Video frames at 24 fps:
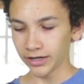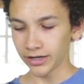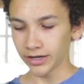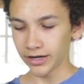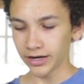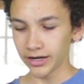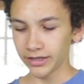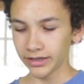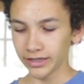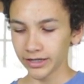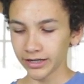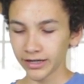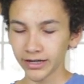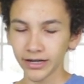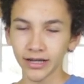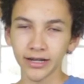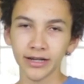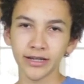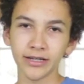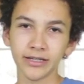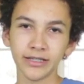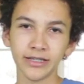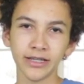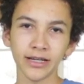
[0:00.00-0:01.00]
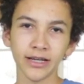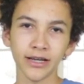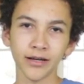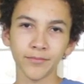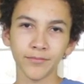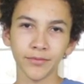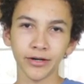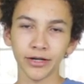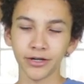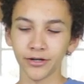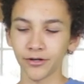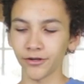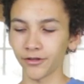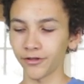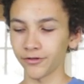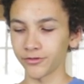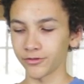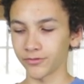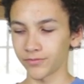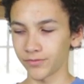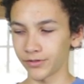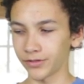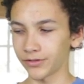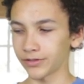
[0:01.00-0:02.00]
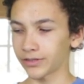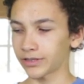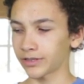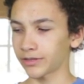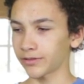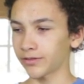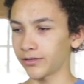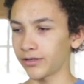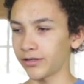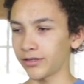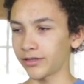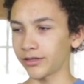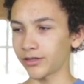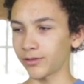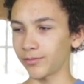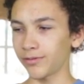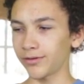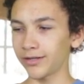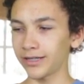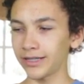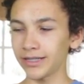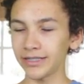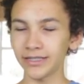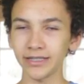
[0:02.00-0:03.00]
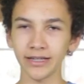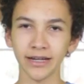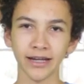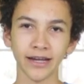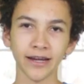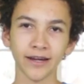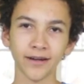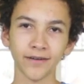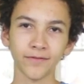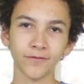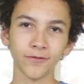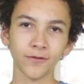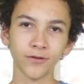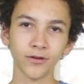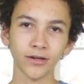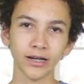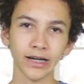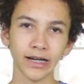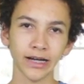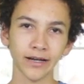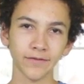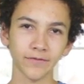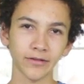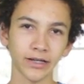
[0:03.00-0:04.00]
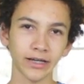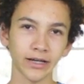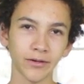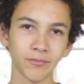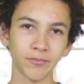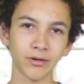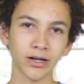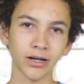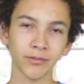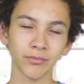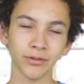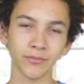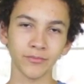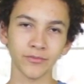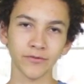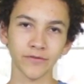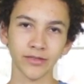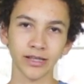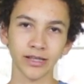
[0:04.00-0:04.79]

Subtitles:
and they can kind of dig up under those roots. They're pretty easy to care for. I haven't had problems